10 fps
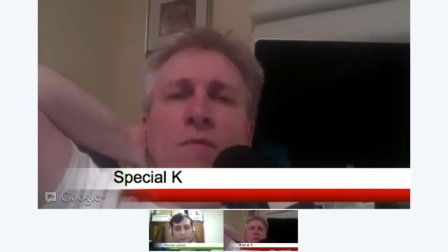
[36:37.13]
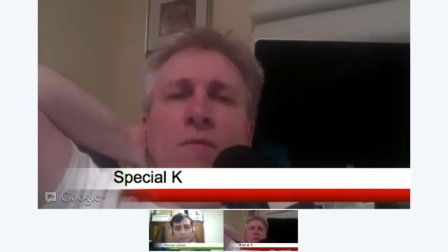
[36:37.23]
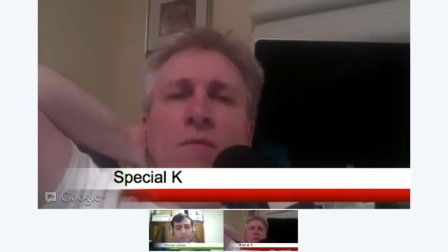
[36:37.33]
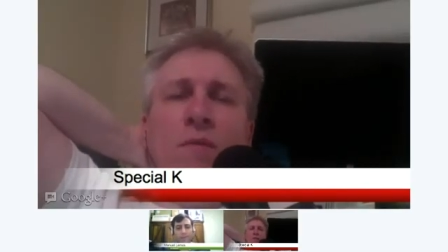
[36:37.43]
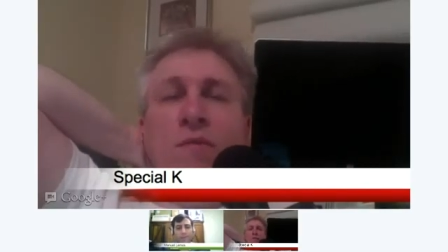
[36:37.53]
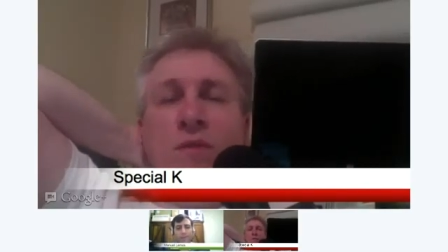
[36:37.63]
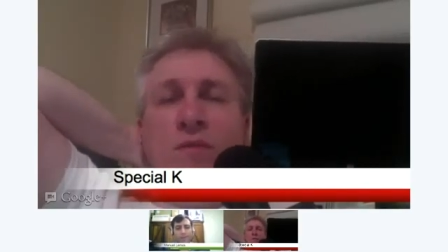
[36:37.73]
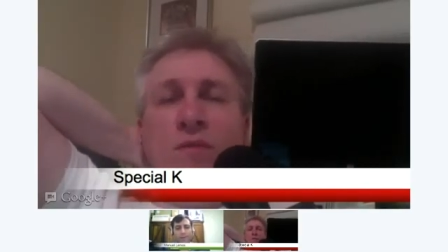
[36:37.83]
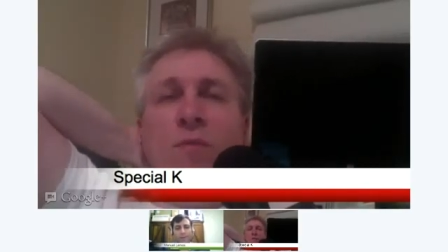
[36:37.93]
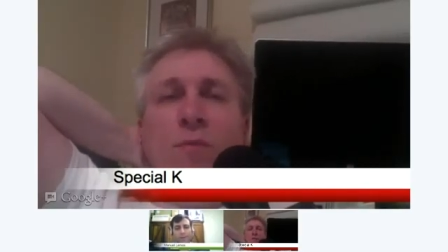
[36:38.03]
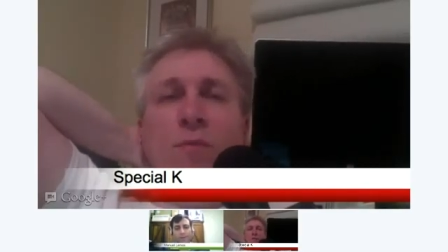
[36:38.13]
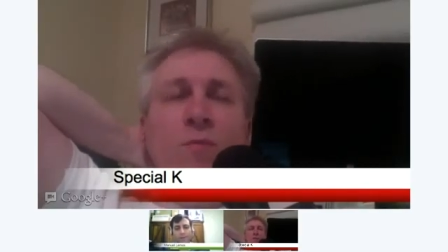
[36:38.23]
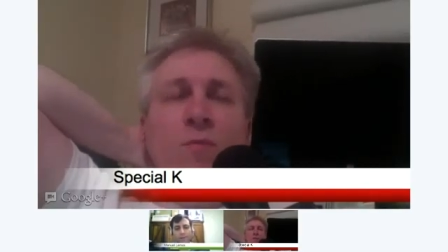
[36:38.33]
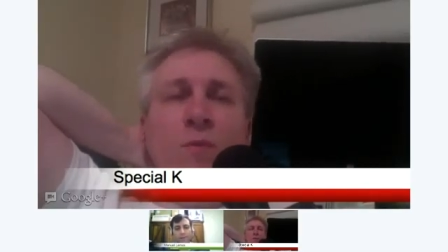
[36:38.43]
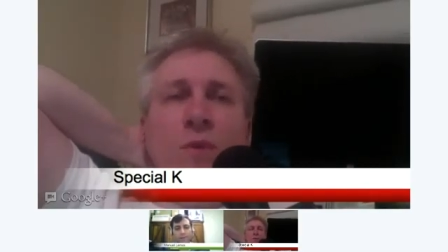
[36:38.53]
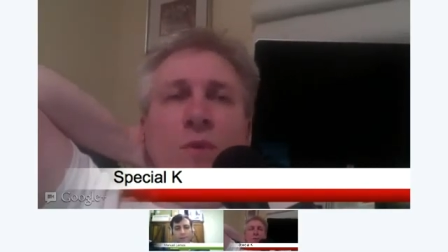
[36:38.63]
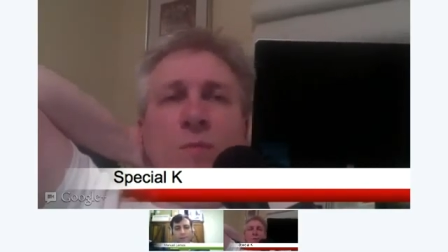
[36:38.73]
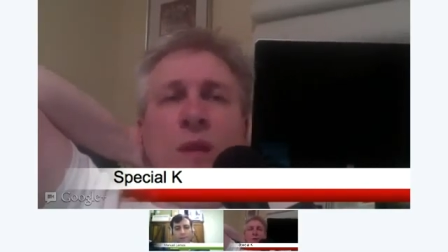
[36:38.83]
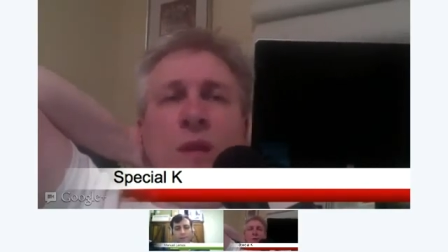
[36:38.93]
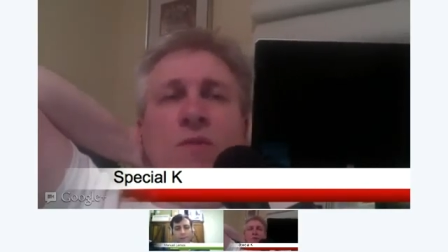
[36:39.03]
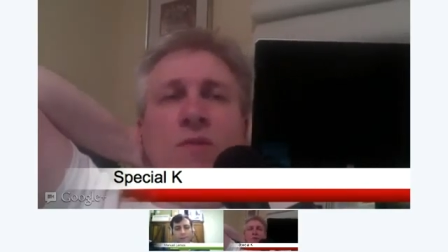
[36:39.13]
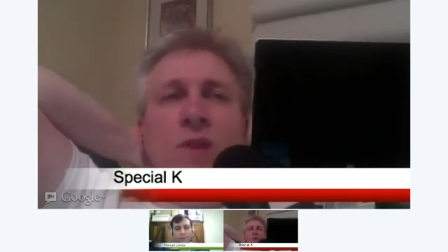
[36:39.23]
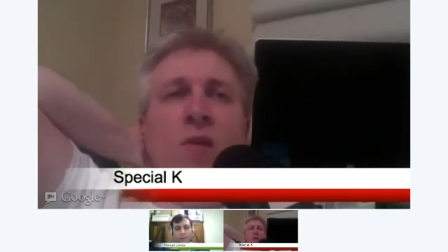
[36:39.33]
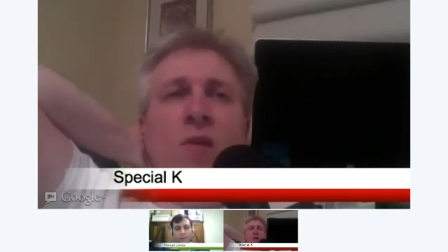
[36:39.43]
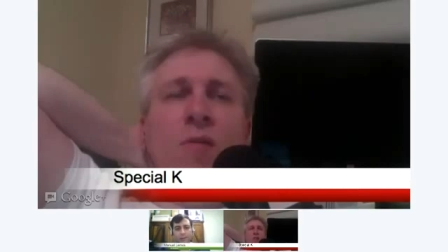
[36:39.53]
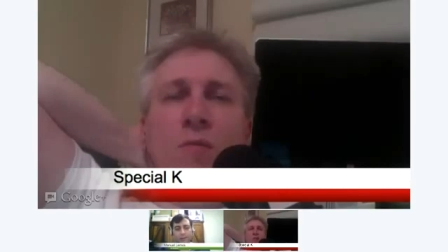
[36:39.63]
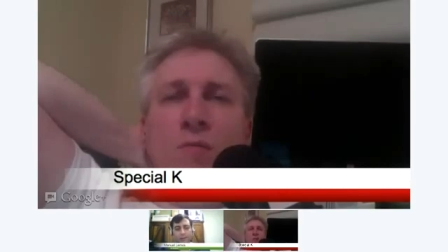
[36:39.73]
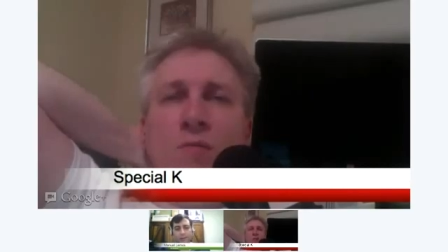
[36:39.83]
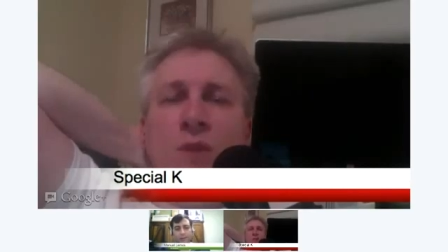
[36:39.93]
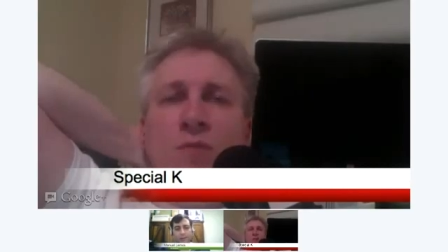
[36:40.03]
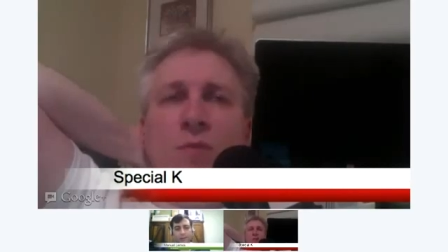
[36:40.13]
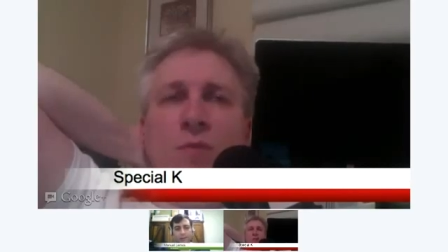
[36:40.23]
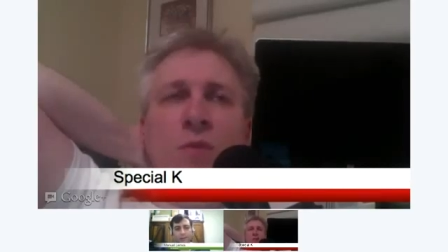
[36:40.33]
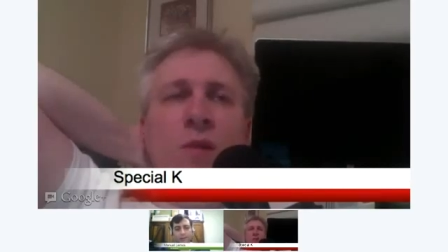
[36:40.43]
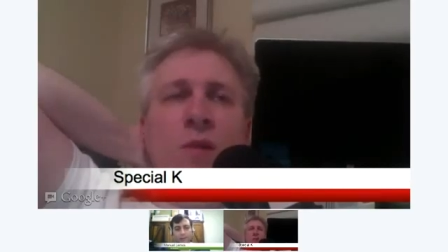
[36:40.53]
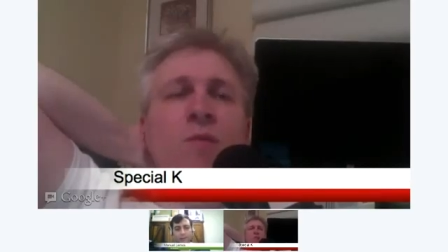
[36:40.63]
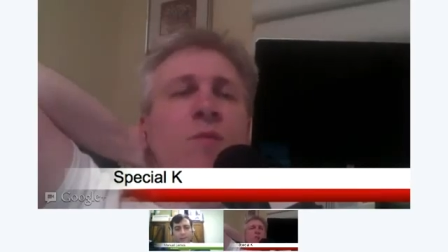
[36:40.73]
Well, for developers, many of us care, JavaScript or not.